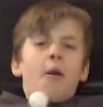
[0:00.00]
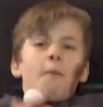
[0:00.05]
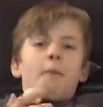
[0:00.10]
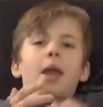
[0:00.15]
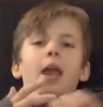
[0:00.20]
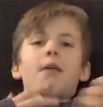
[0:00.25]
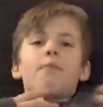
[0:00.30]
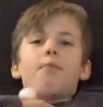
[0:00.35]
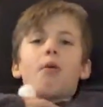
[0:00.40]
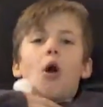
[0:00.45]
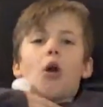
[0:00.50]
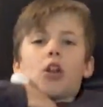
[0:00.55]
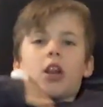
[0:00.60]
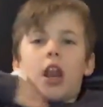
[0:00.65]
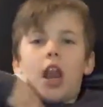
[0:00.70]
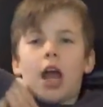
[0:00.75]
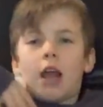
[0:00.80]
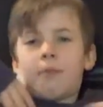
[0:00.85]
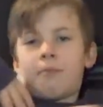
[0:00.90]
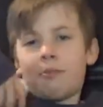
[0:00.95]
ping pong the
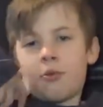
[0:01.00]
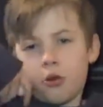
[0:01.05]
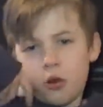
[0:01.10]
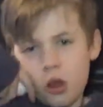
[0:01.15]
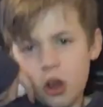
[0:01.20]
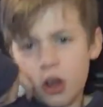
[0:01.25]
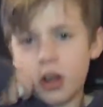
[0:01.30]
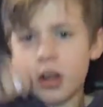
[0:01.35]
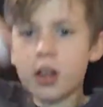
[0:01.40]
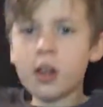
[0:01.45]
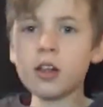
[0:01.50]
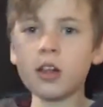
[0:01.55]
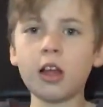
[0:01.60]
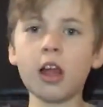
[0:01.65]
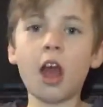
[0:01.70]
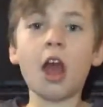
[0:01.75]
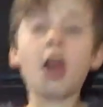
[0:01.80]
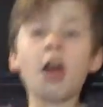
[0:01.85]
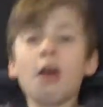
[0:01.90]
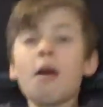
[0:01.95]
like button
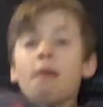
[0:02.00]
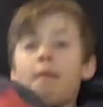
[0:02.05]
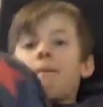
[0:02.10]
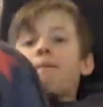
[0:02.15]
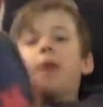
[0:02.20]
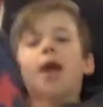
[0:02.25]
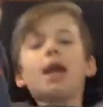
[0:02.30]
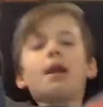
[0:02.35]
ping